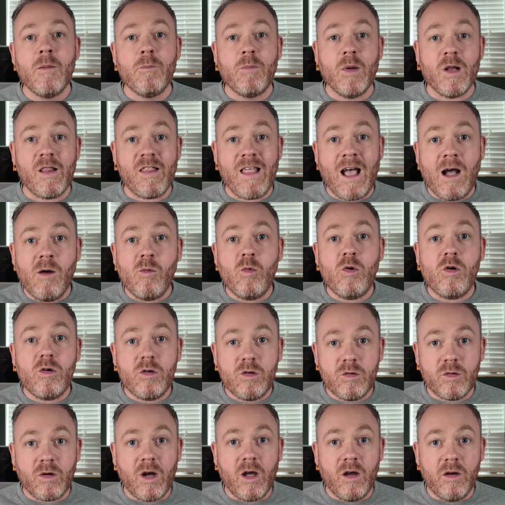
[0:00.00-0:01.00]
but that will
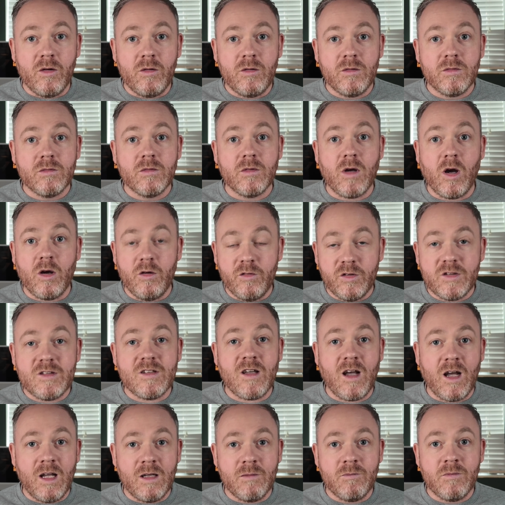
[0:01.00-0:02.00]
grow over
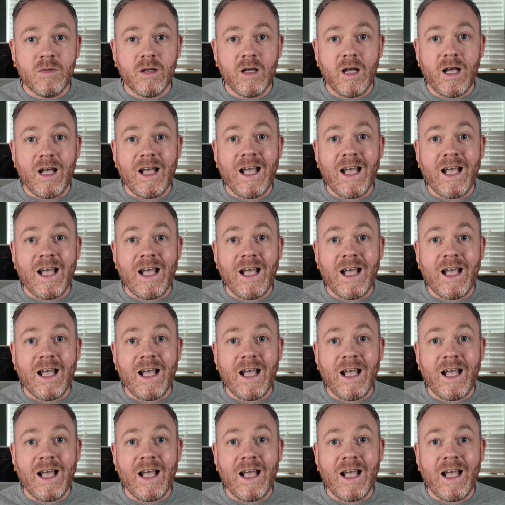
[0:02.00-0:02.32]
time.